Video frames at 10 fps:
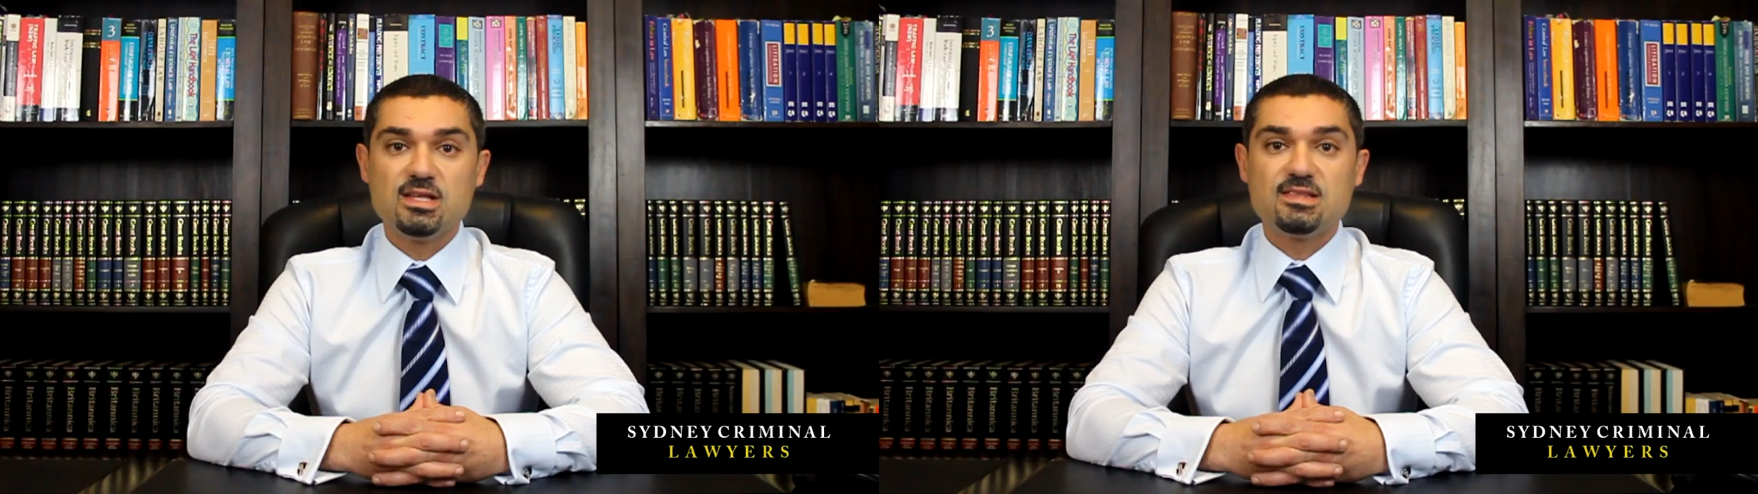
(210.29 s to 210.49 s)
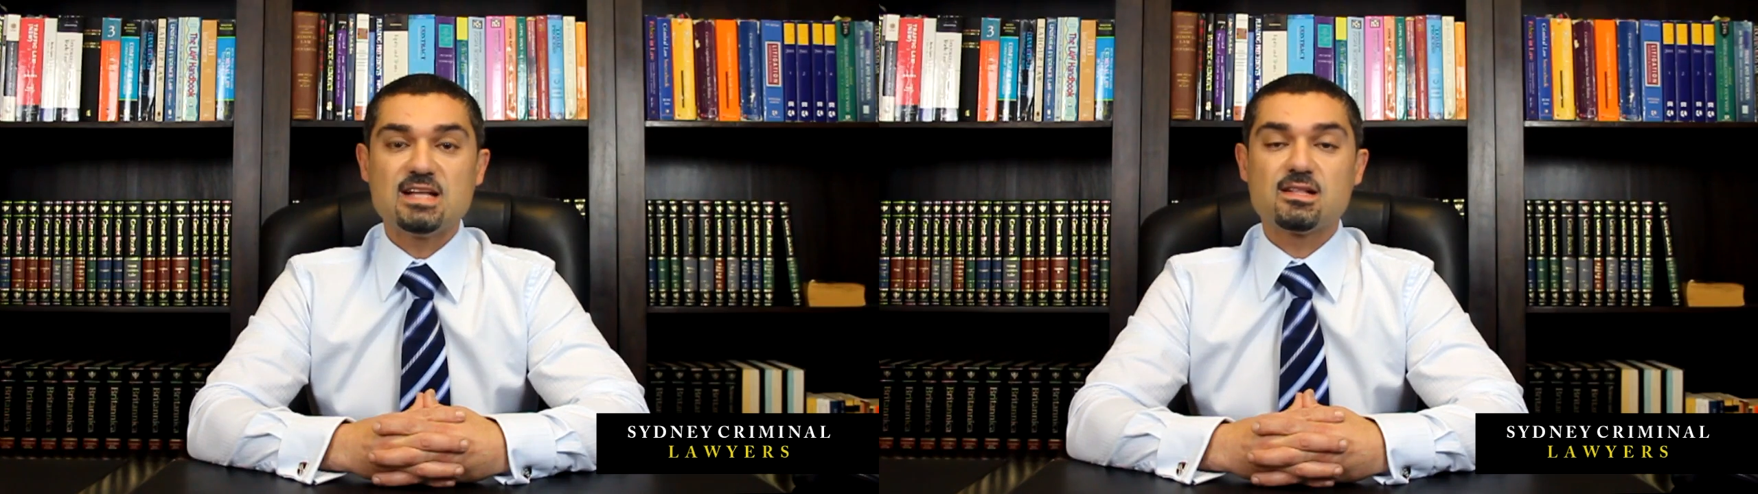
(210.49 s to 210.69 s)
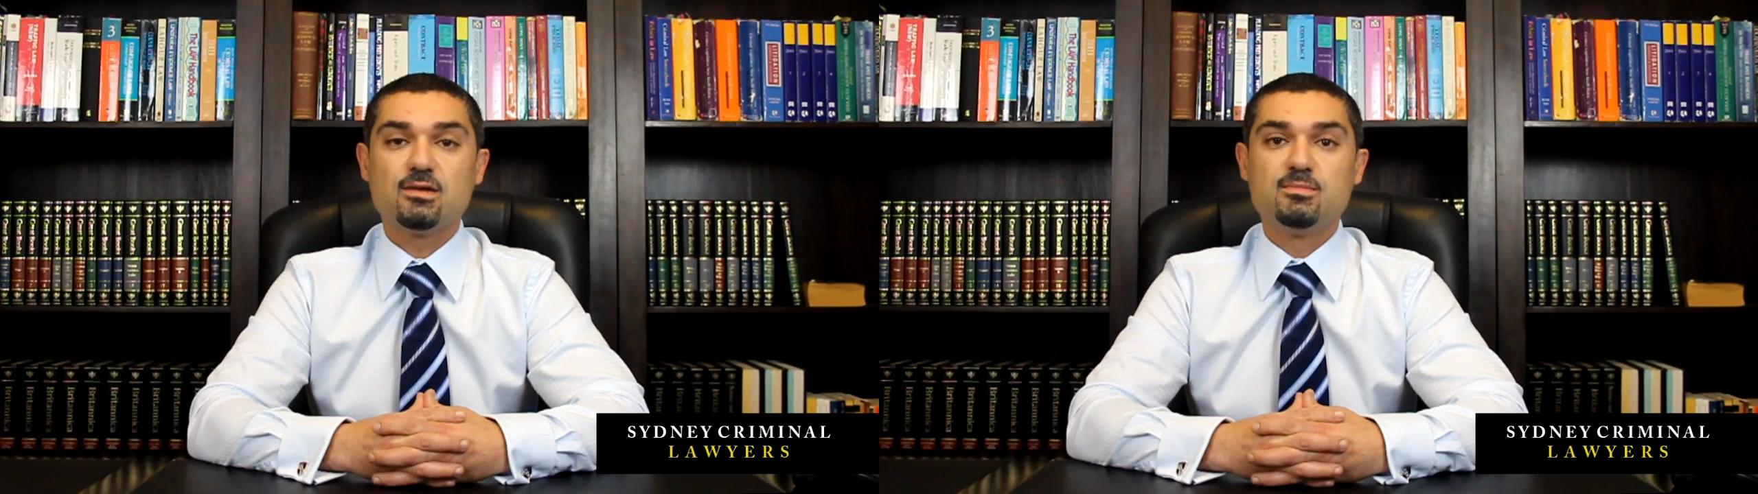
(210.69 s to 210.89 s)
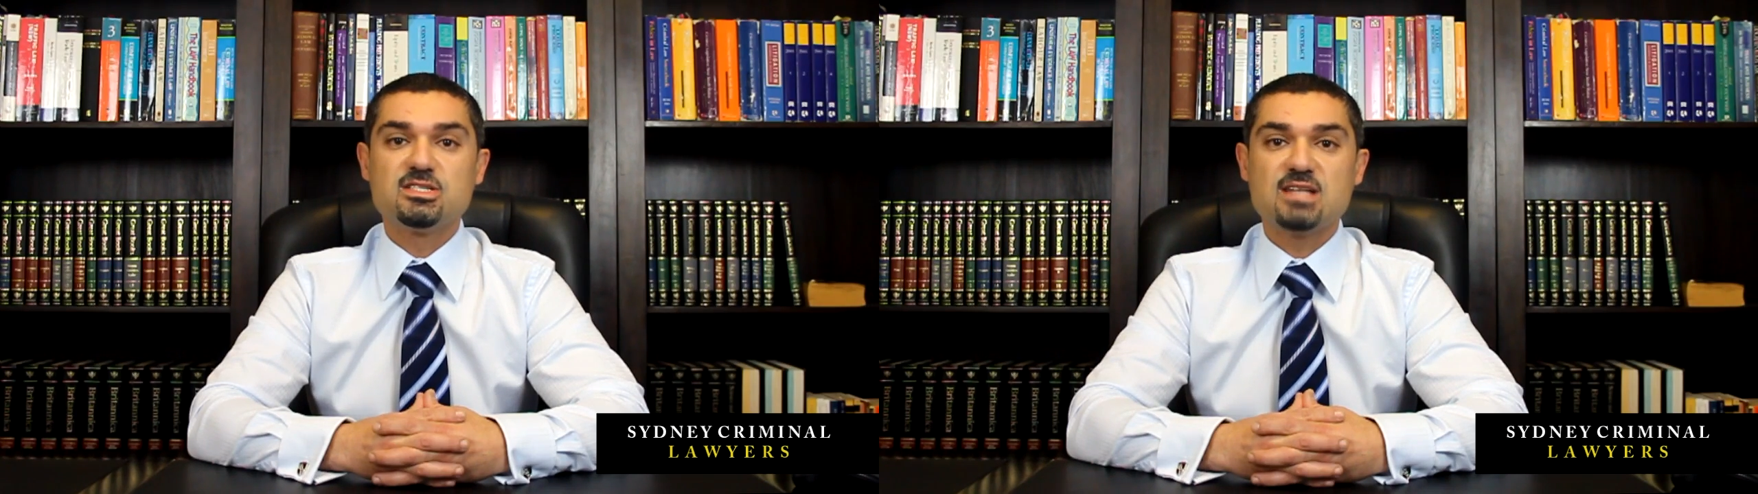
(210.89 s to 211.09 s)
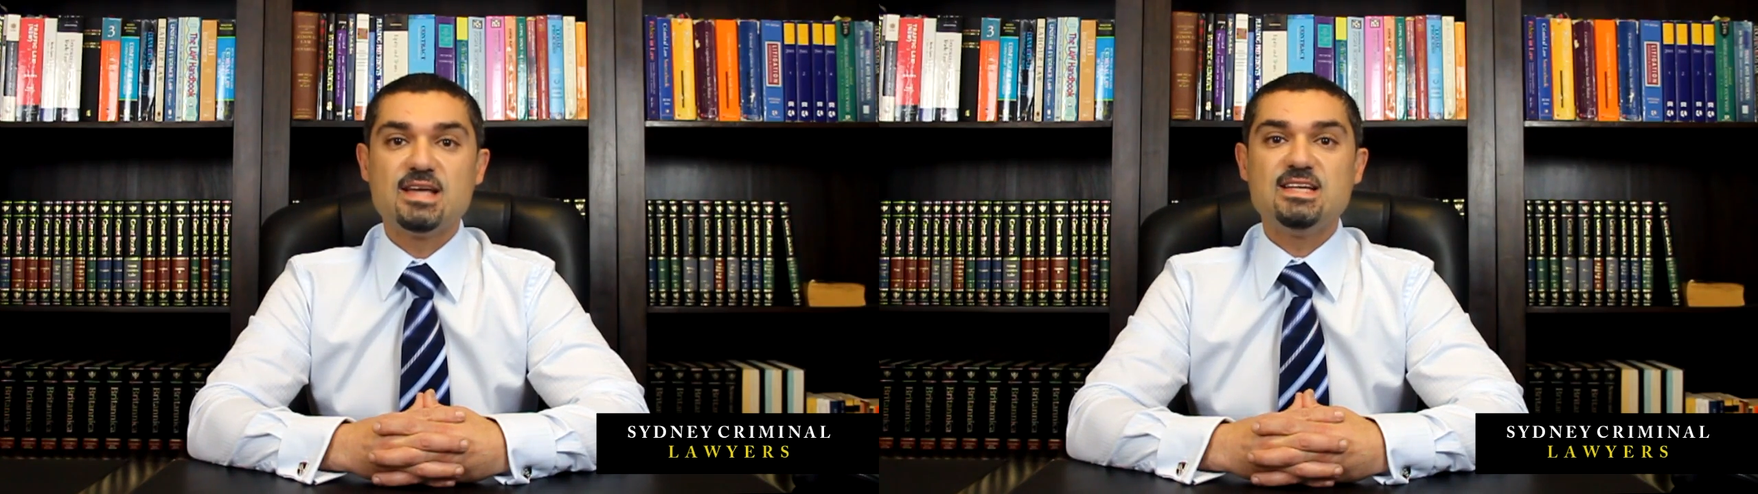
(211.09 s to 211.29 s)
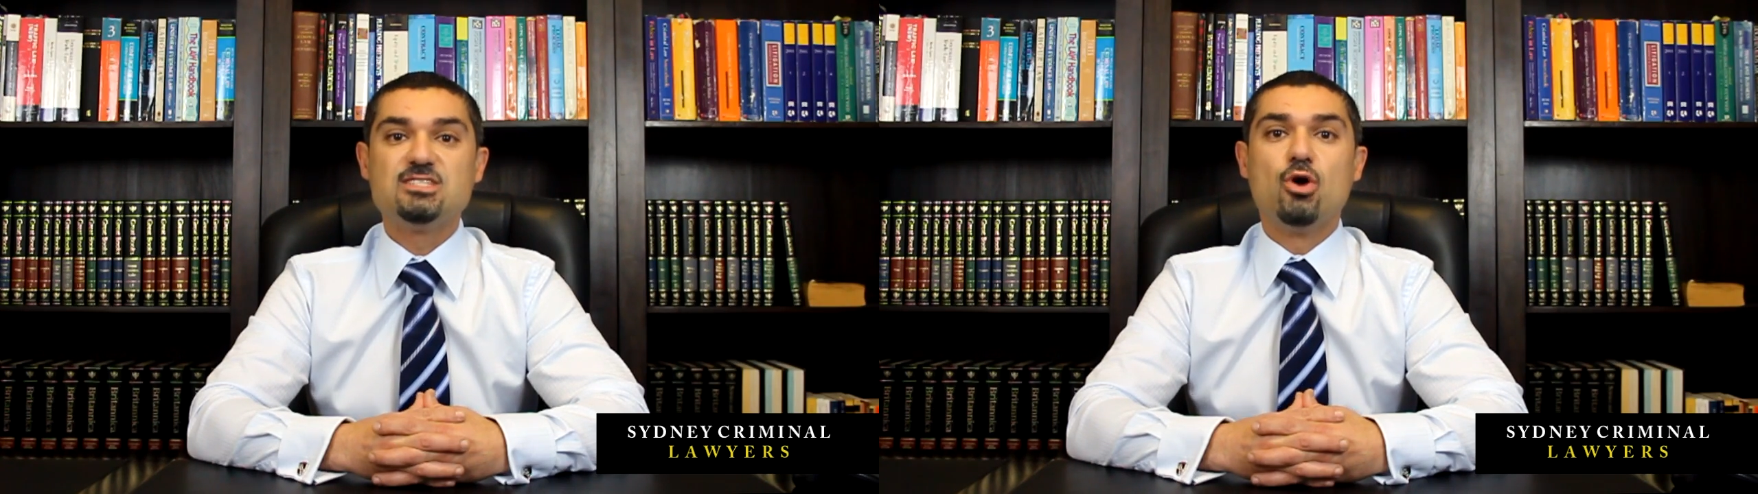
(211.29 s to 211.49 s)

that that mistake is